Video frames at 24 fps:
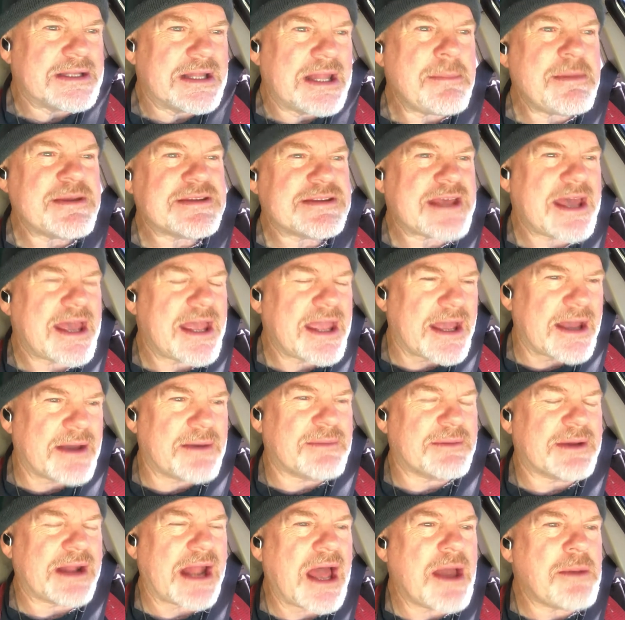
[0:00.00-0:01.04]
Let me tell you,
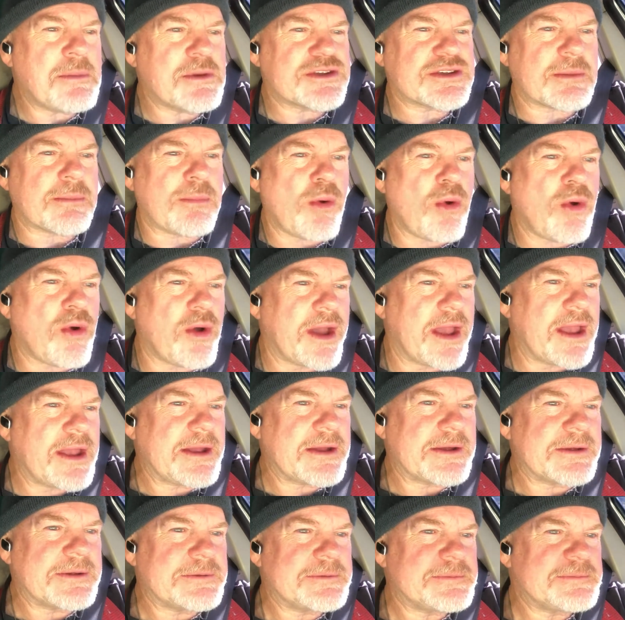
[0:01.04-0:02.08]
when I was a boy,
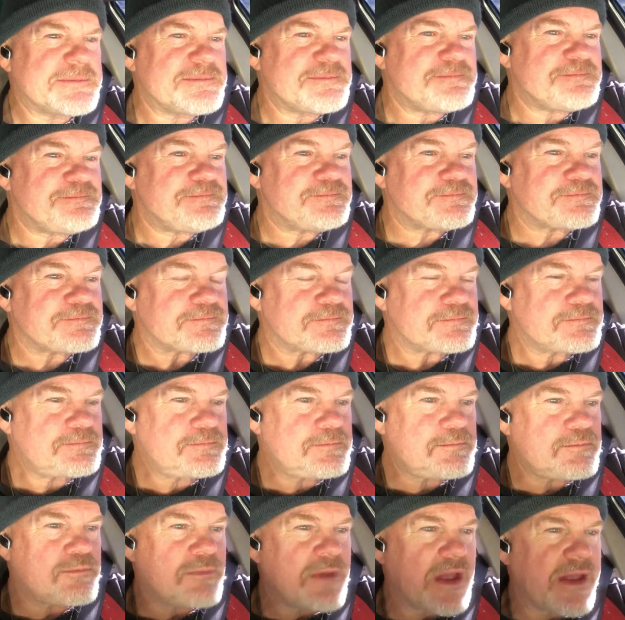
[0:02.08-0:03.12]

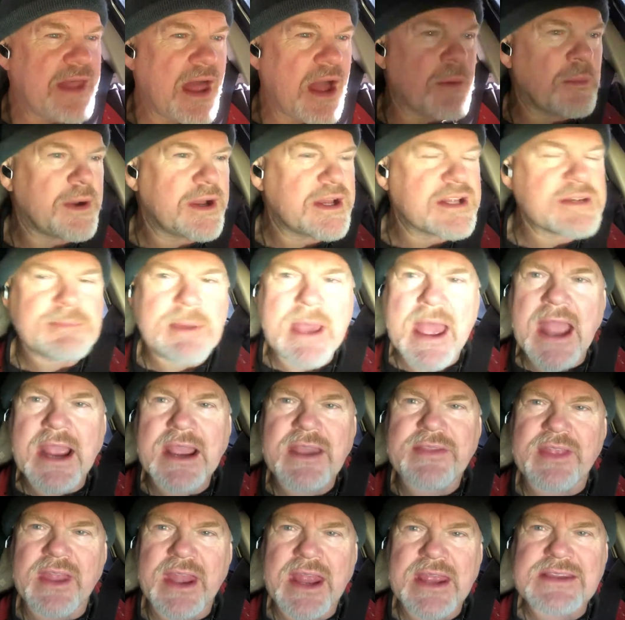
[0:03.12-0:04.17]
and that was back
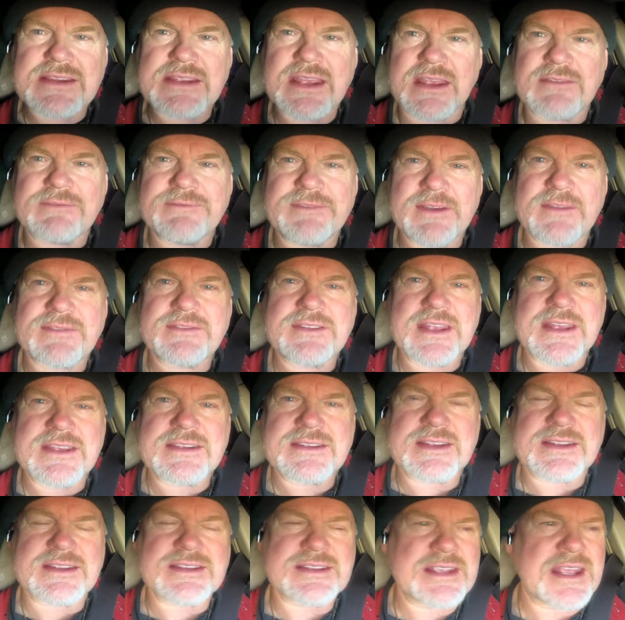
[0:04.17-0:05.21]
in the
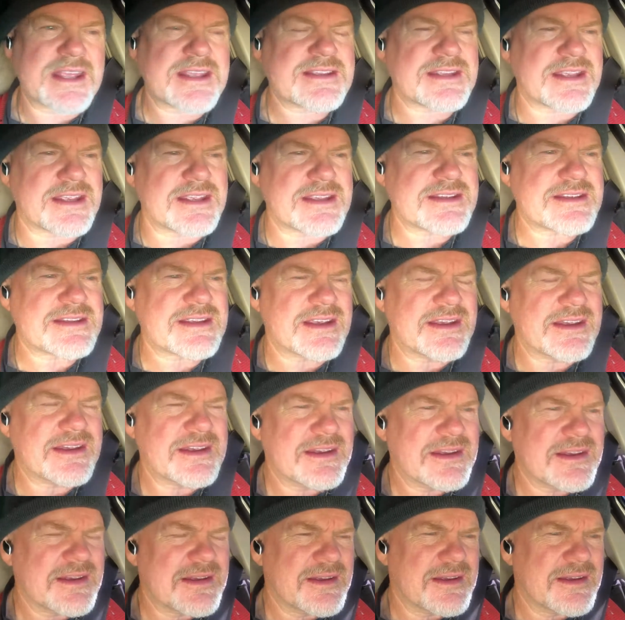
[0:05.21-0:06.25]
1950s and 60s,
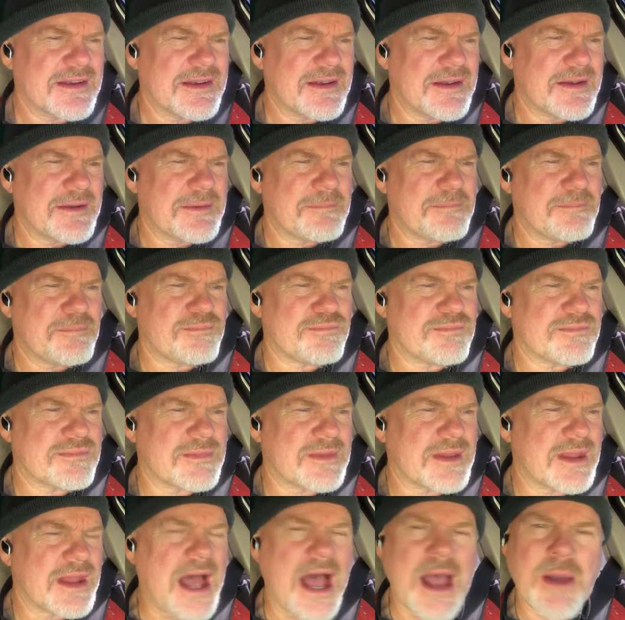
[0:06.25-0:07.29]

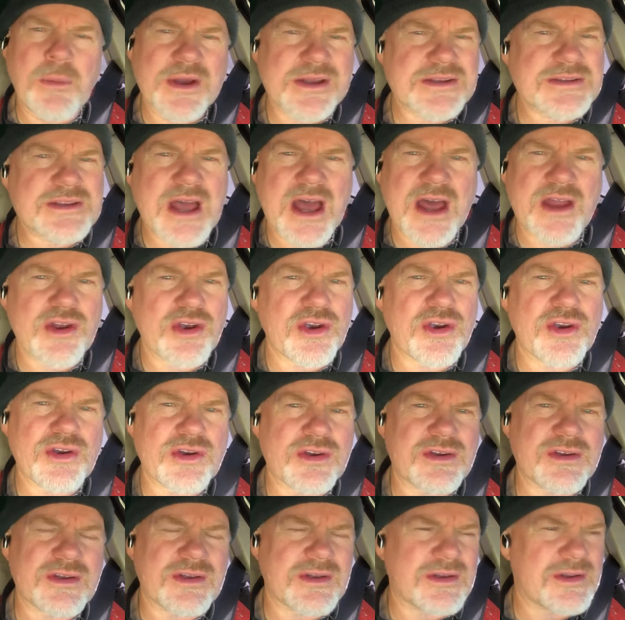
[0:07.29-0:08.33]
I was not
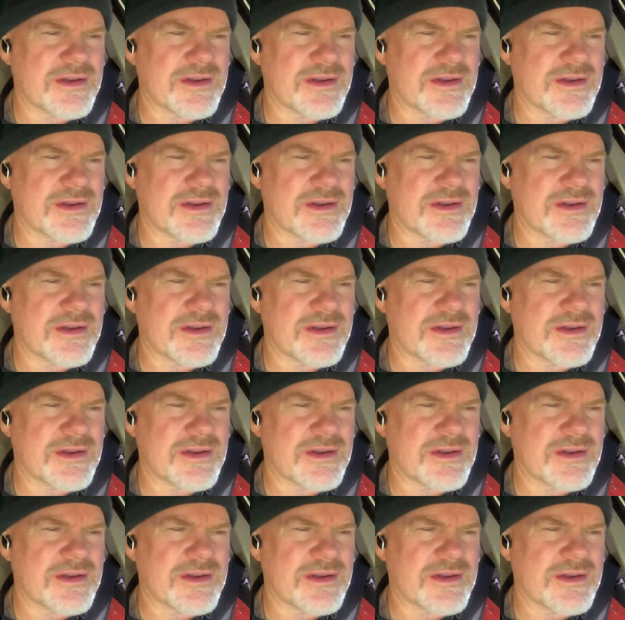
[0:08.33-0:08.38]
heard.